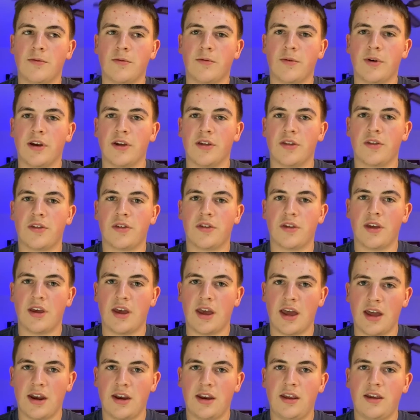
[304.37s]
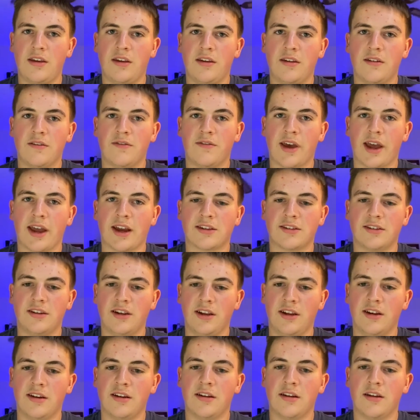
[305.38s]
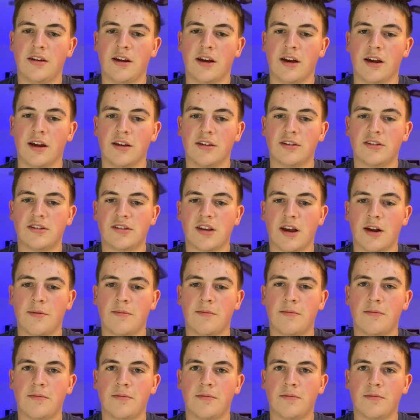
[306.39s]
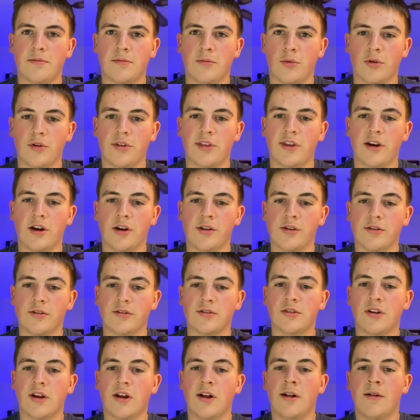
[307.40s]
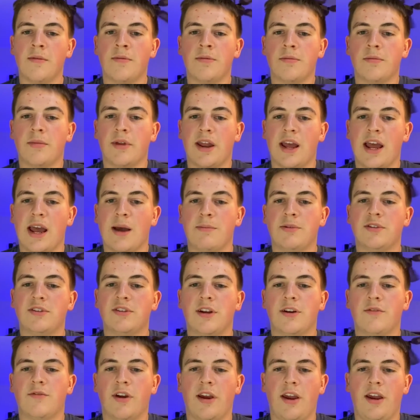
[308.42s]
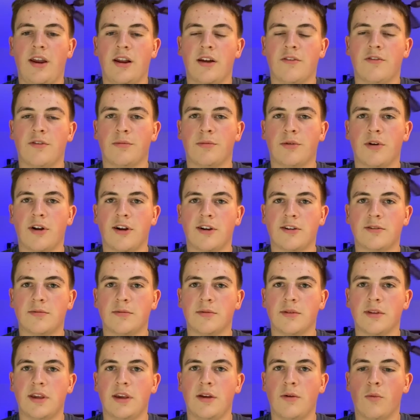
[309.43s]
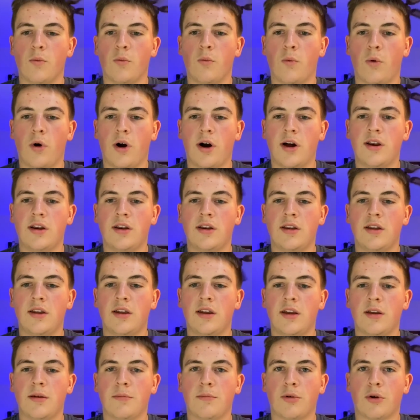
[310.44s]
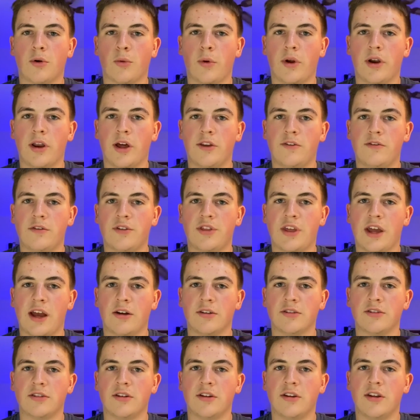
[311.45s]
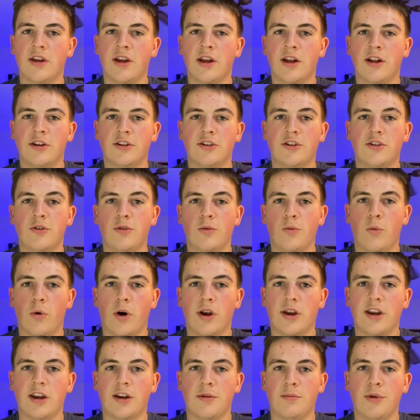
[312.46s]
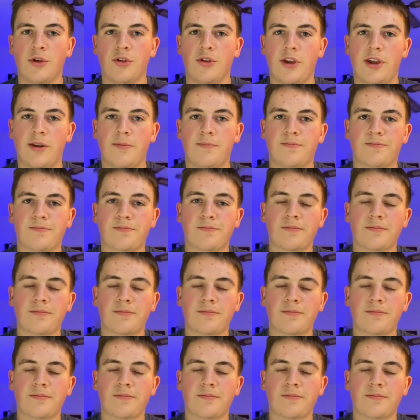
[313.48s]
with any vaccine, some more than others, but it happens at a rate of approximately 1 per 100,000 to 1 in a million.